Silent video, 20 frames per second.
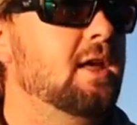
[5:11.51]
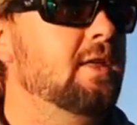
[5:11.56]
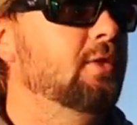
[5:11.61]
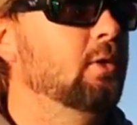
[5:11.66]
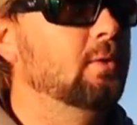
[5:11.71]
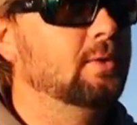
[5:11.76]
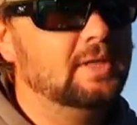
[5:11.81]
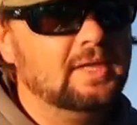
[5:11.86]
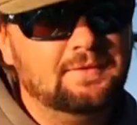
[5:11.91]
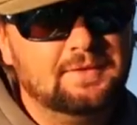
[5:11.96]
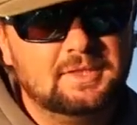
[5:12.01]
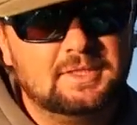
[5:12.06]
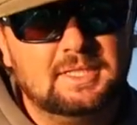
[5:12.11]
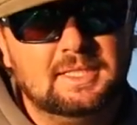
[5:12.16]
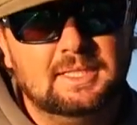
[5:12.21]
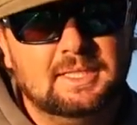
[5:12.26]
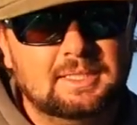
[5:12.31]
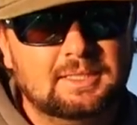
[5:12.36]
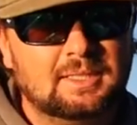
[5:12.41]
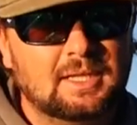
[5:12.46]
The only difference
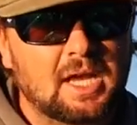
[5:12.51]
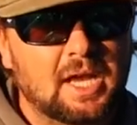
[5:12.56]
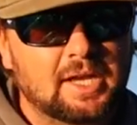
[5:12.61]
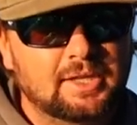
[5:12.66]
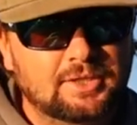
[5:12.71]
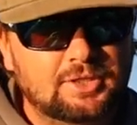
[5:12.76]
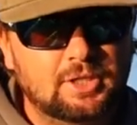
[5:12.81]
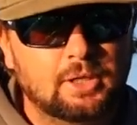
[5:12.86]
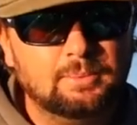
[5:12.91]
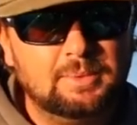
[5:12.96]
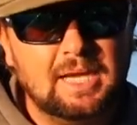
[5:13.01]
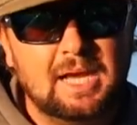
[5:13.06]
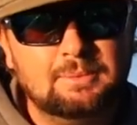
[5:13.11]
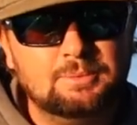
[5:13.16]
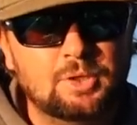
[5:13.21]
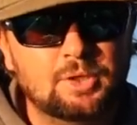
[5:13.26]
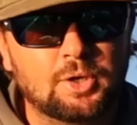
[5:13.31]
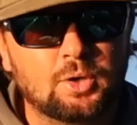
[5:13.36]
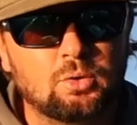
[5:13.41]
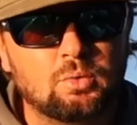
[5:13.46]
is
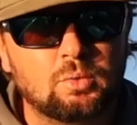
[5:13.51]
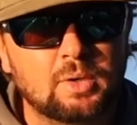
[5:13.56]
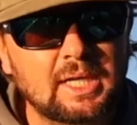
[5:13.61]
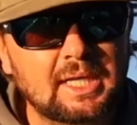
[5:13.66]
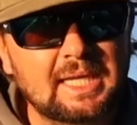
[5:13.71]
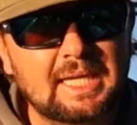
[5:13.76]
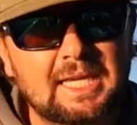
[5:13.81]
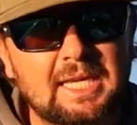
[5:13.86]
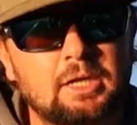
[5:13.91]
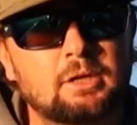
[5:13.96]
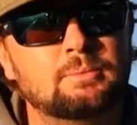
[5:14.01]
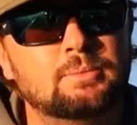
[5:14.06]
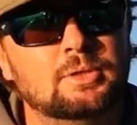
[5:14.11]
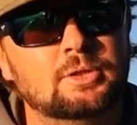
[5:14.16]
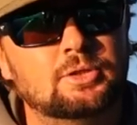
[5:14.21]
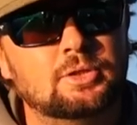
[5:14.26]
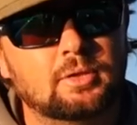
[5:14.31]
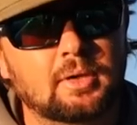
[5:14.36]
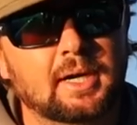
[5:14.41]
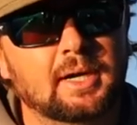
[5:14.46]
sometimes you can really get them
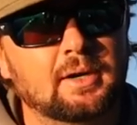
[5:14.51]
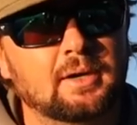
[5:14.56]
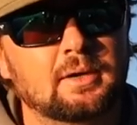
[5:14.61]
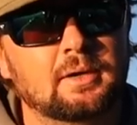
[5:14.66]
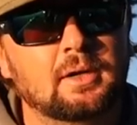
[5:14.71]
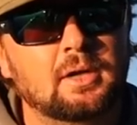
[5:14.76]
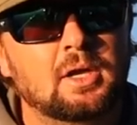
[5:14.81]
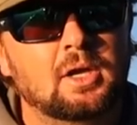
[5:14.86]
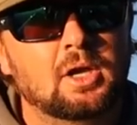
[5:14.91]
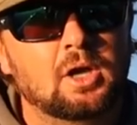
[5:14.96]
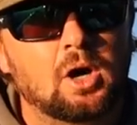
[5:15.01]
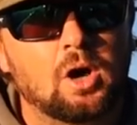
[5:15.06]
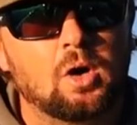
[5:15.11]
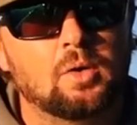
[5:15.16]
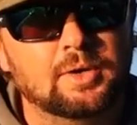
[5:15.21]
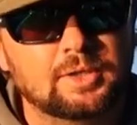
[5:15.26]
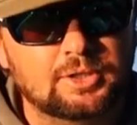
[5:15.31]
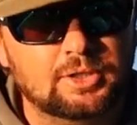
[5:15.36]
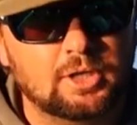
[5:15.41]
to trigger on a